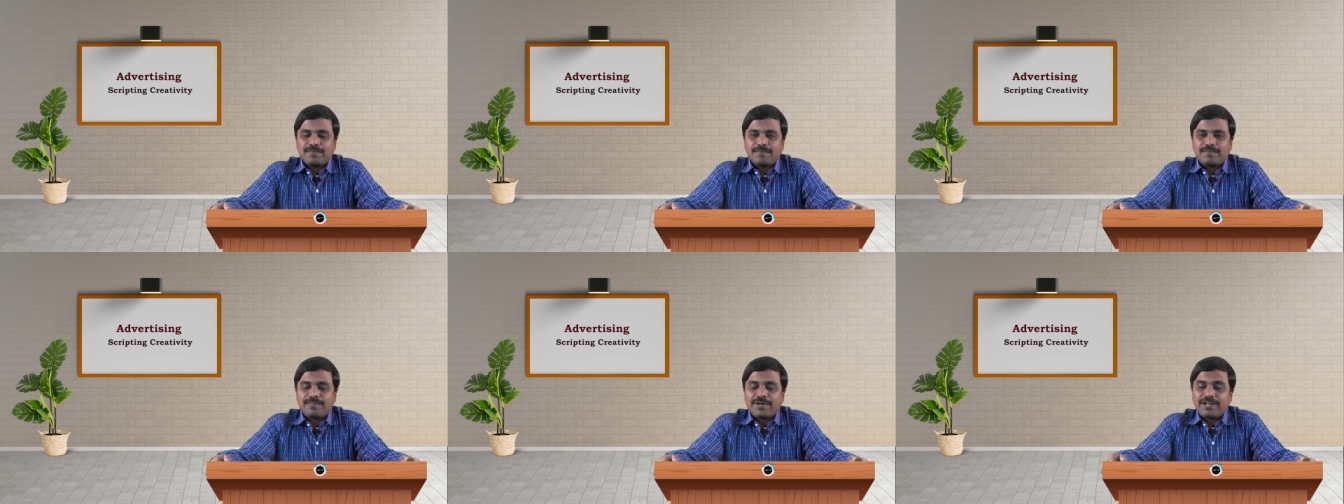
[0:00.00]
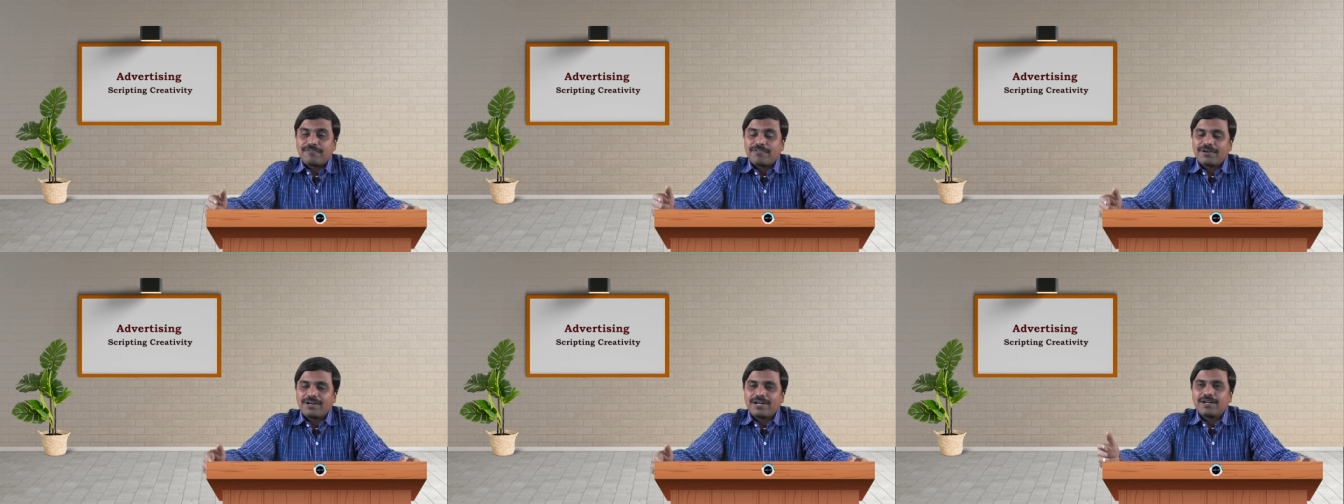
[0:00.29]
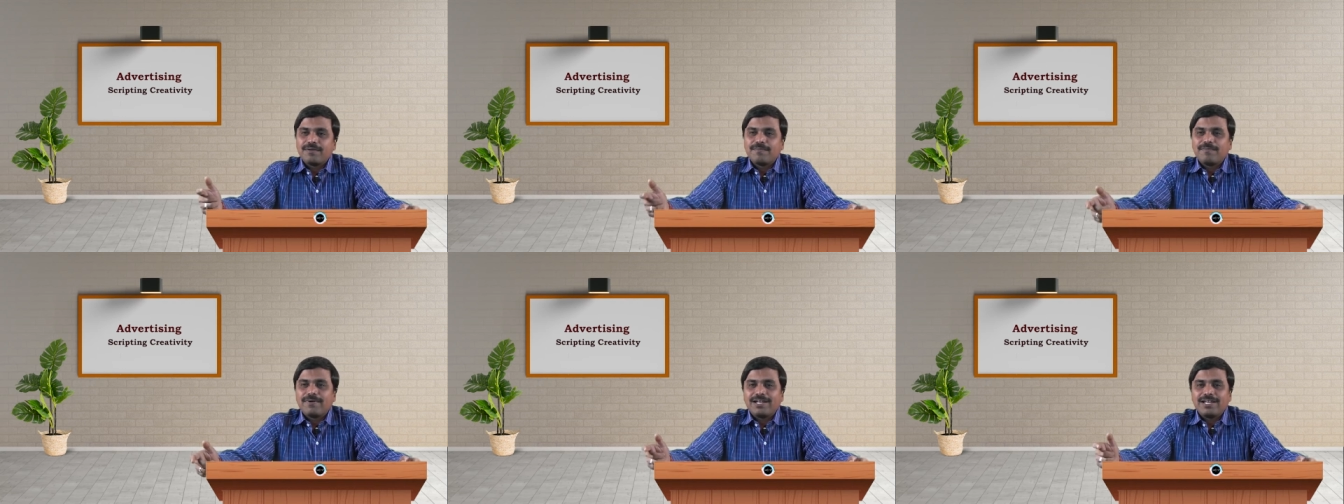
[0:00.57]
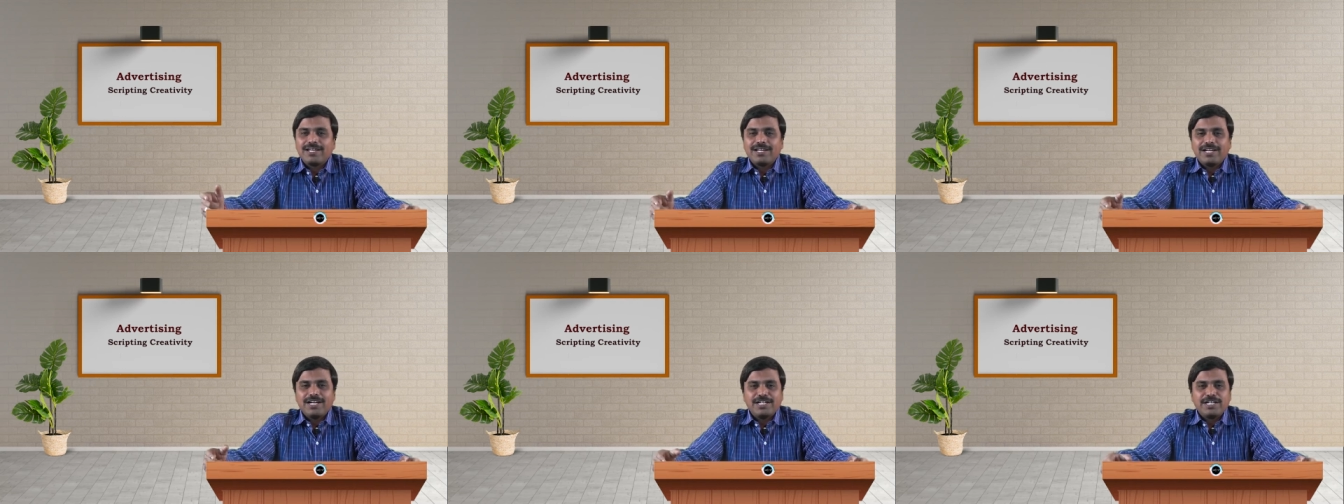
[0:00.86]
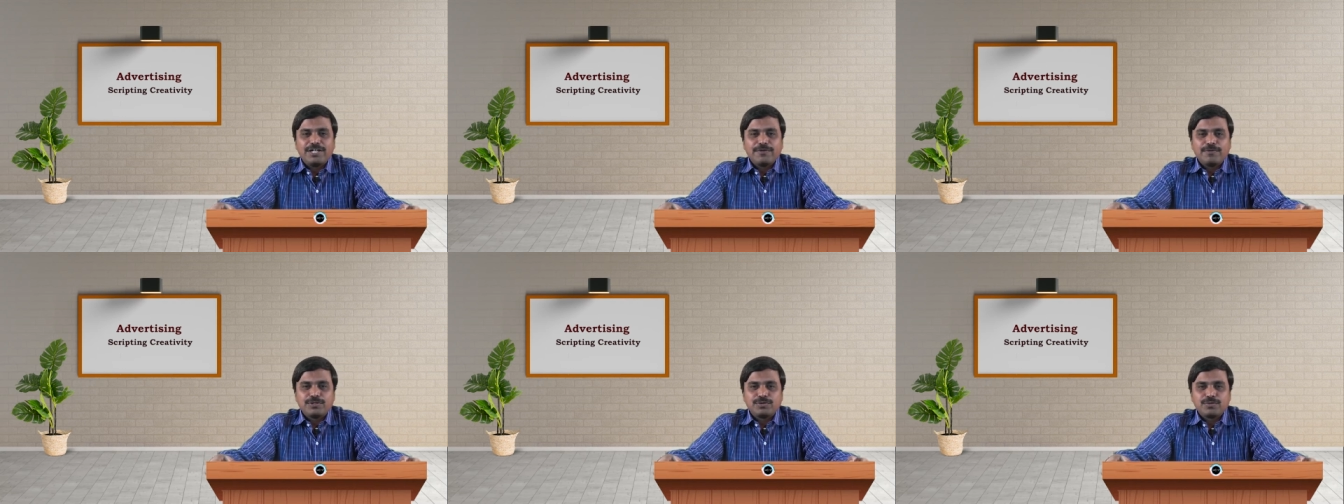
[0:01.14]
preferred by
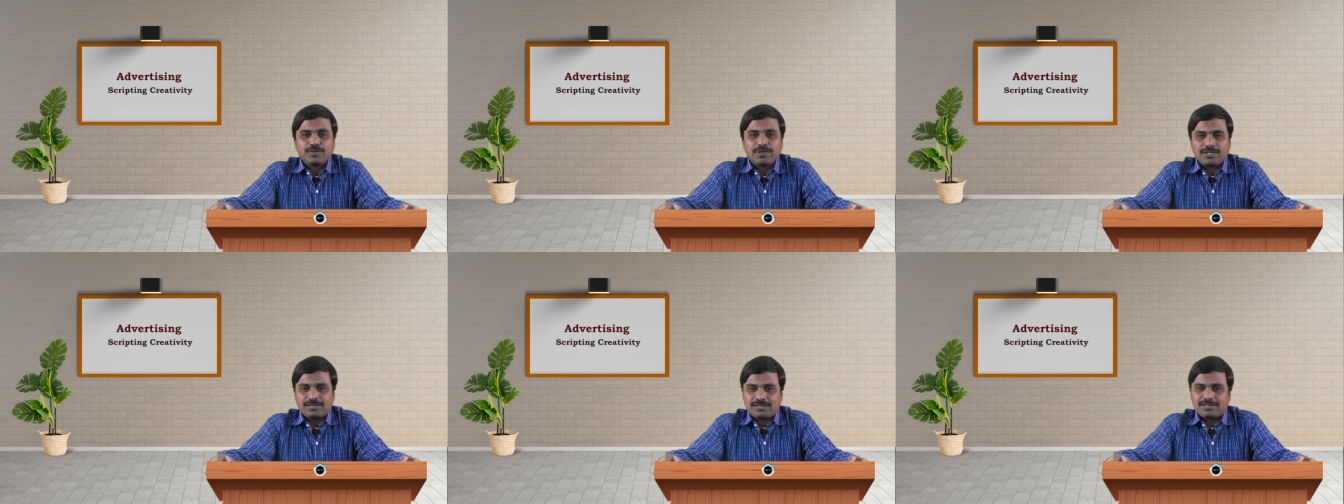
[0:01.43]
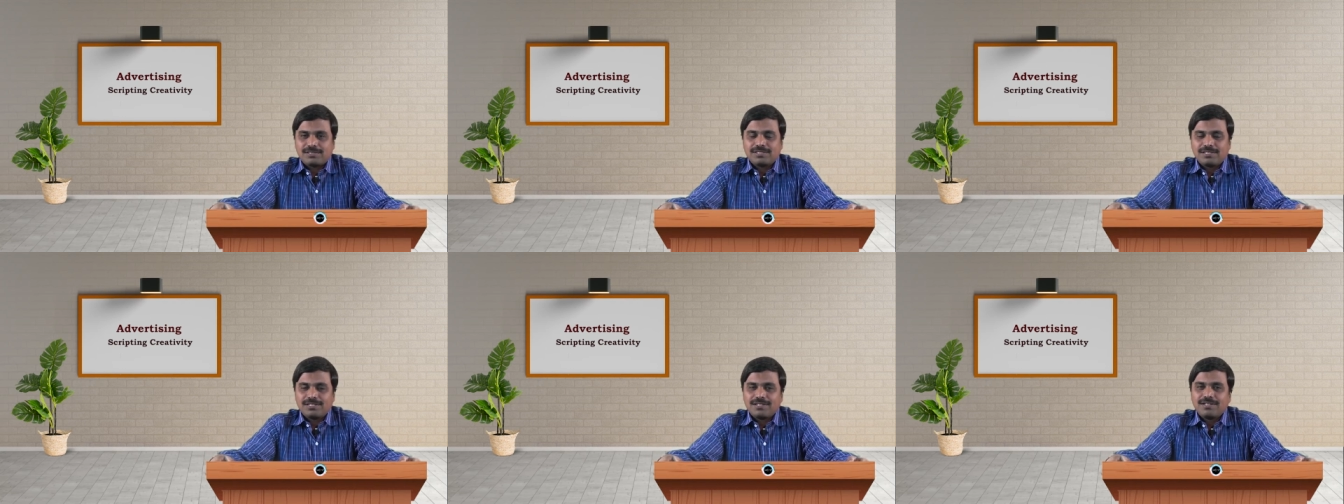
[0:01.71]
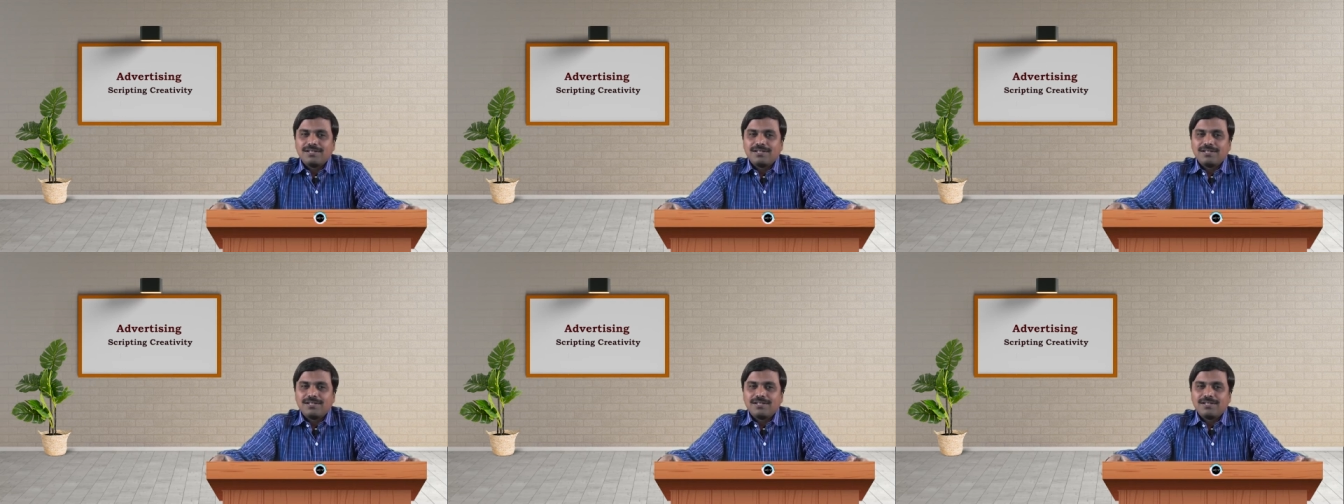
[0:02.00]
individuals.